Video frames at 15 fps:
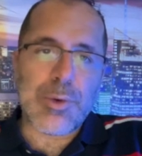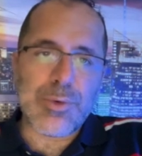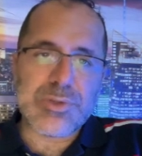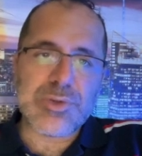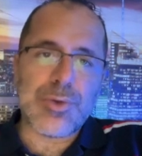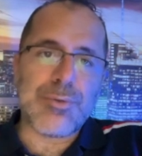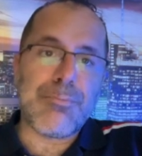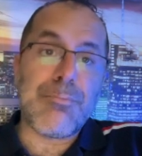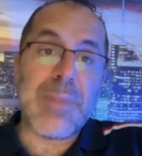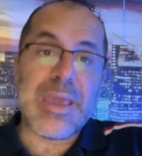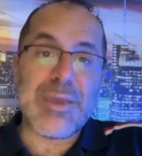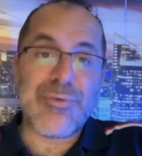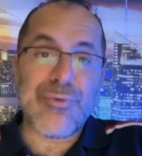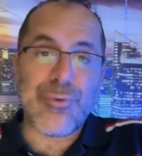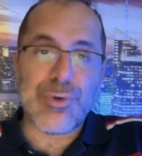That was on
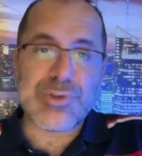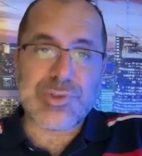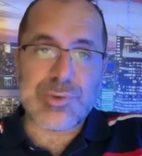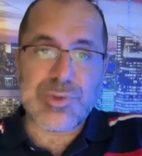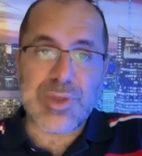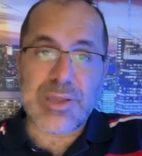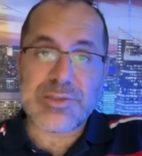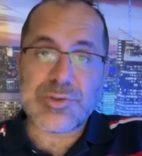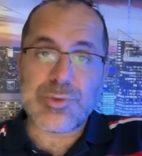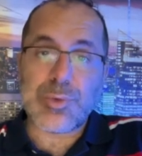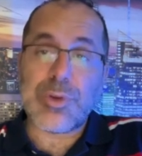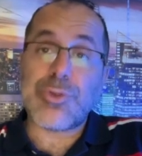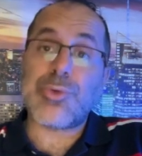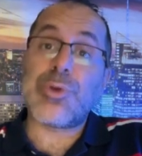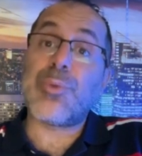May 1st,
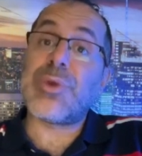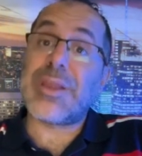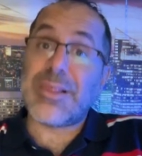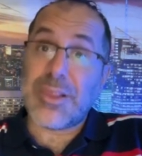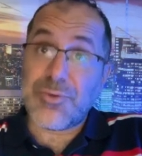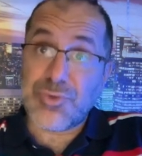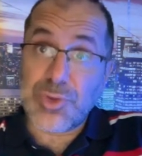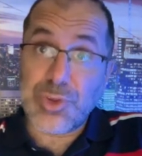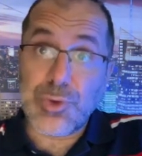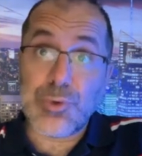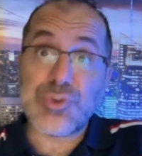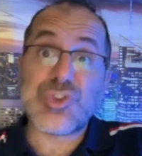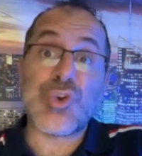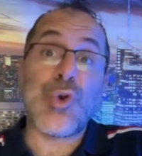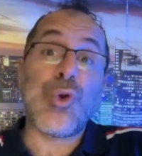2023, when I left the
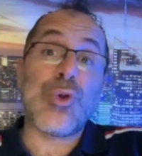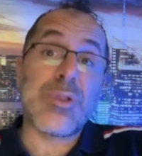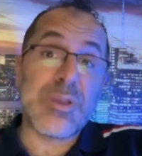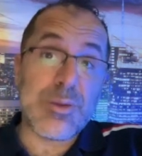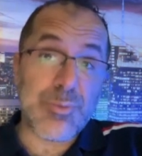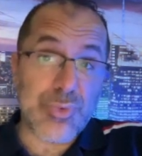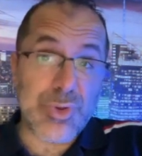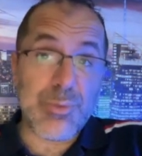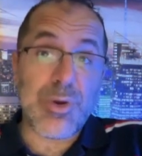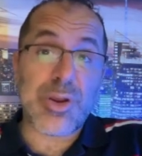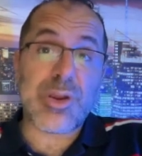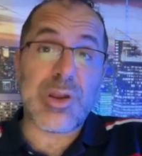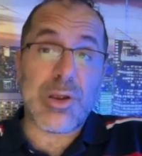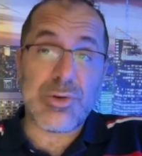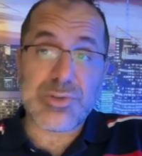news early in
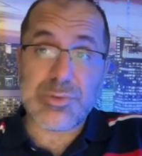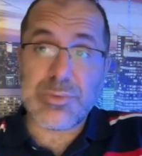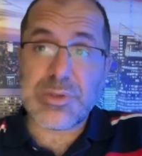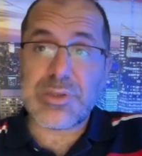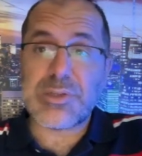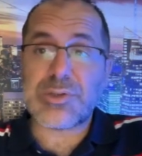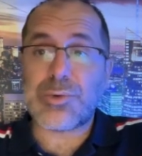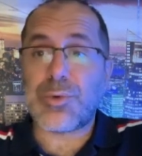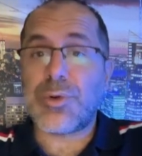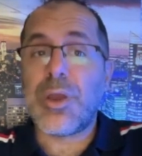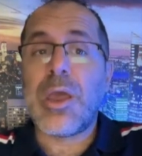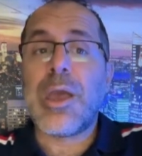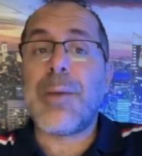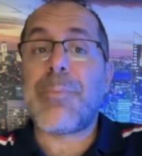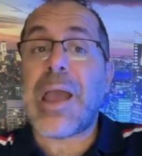pre-market hours on my Discord,
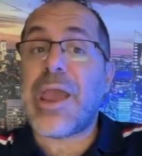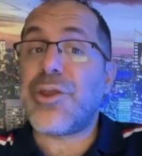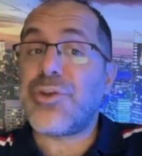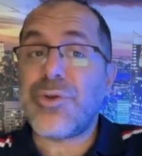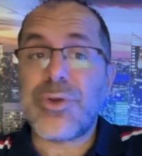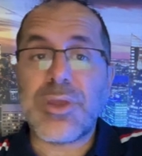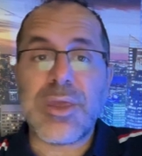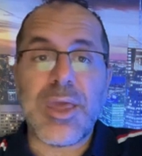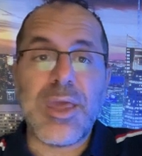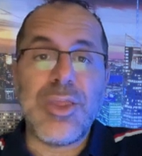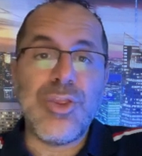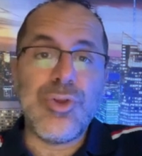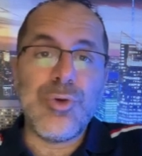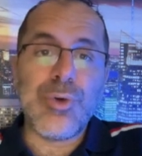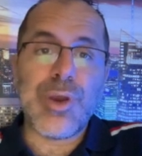pioneering a
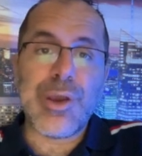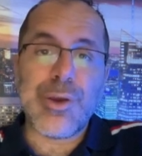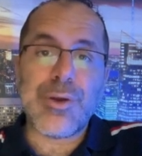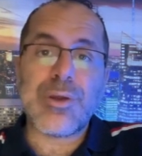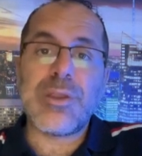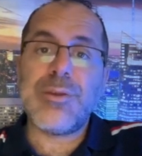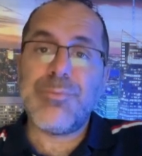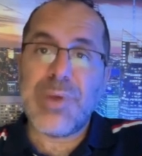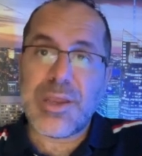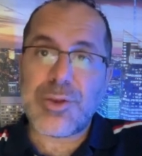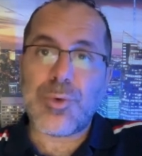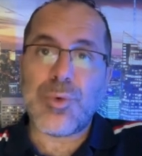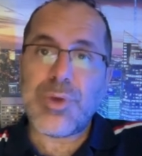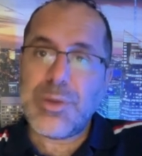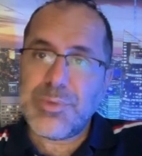new era in
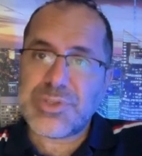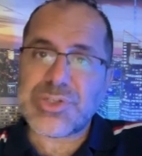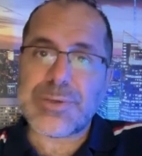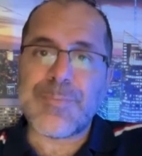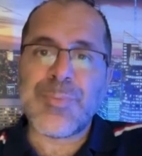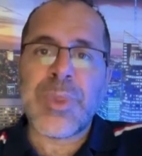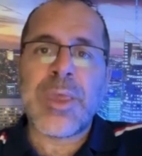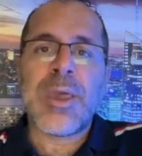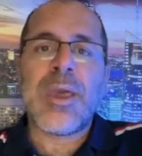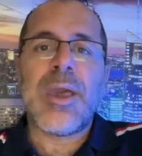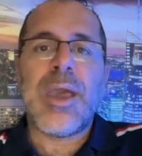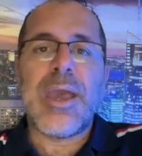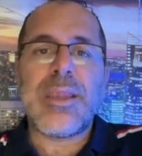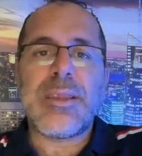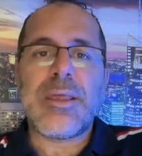medical imaging.
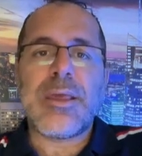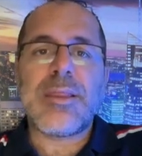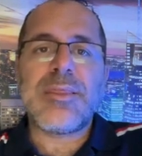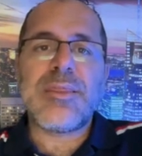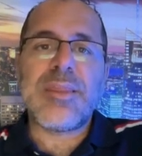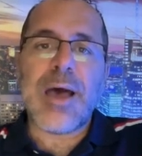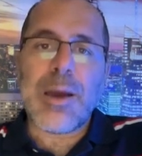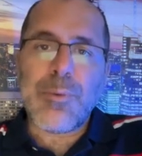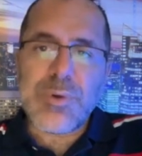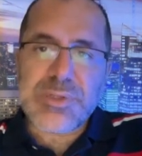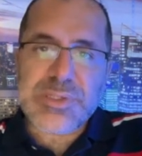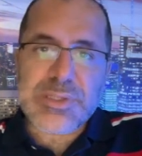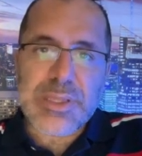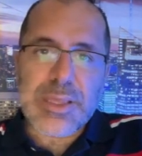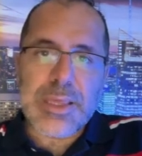And that
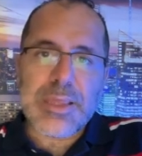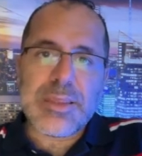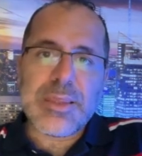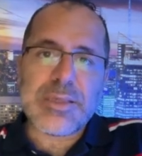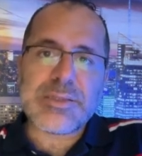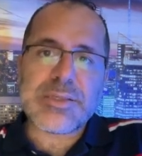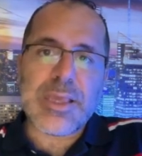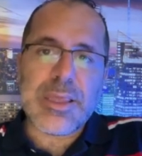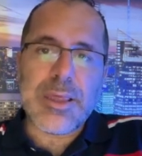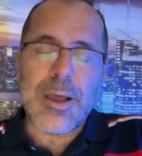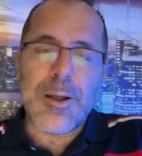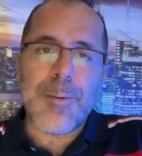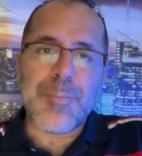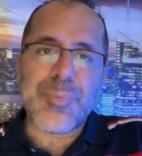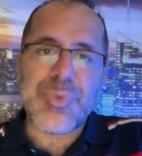was this
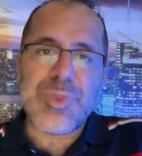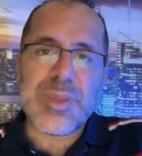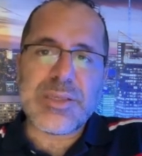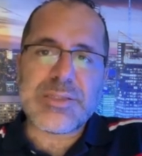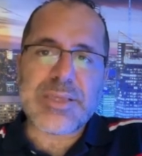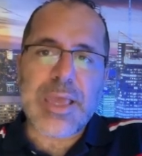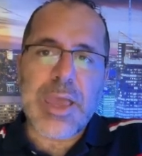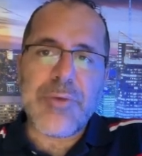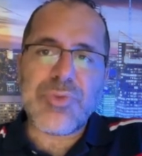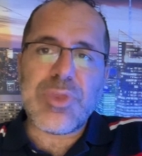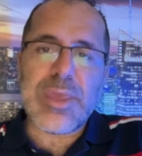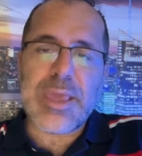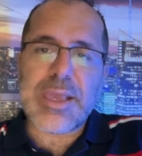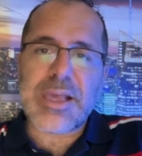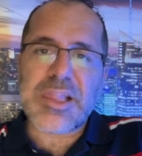
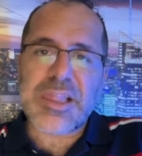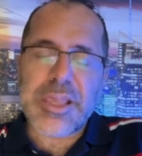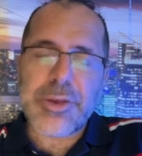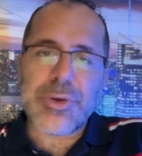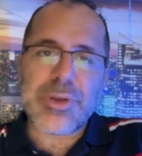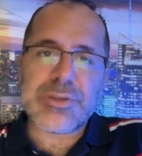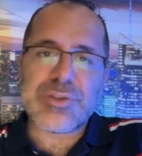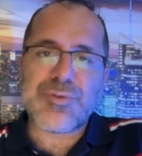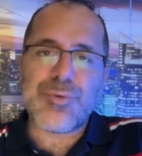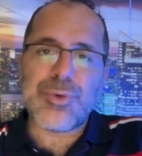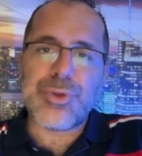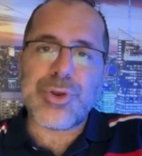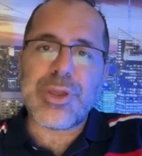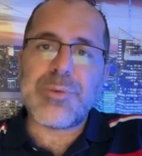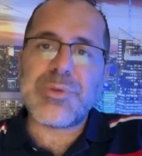FDA clearance for
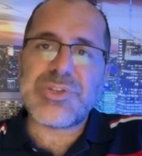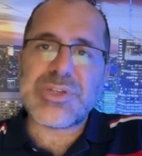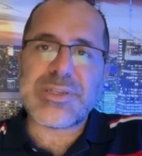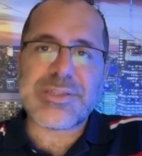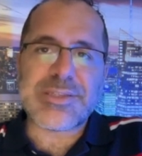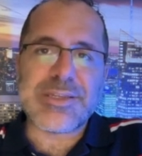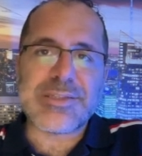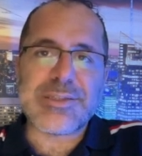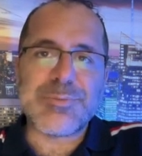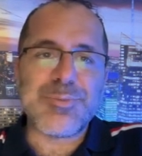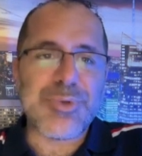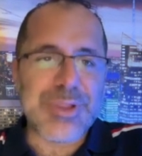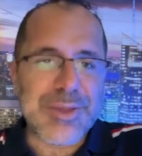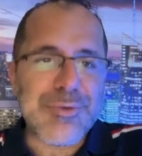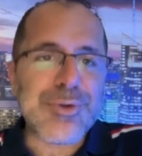their imaging system.
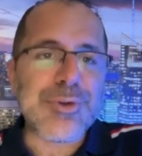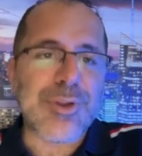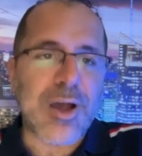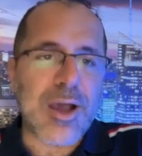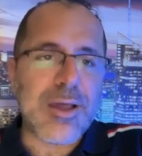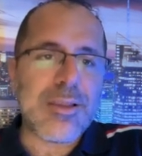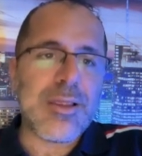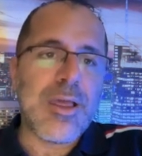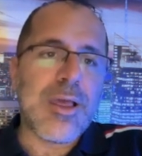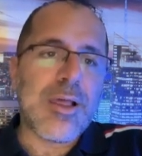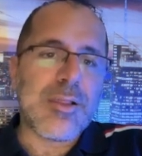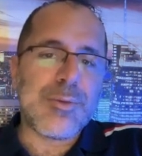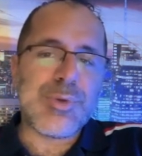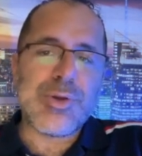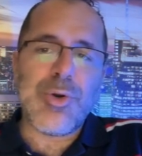Believe it or not,
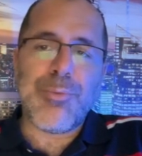let me